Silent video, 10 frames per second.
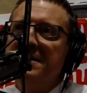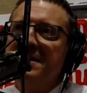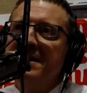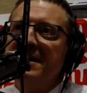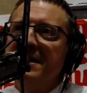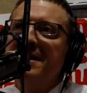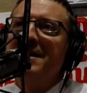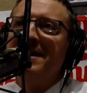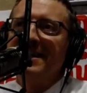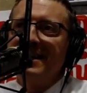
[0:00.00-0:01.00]
buy
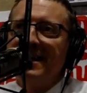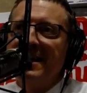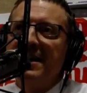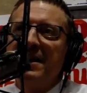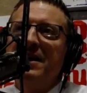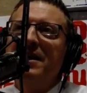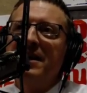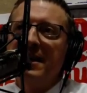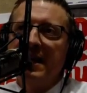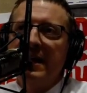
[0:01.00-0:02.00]
into this? No
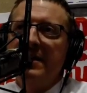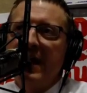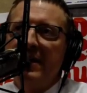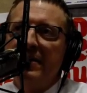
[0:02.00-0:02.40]
pun intended,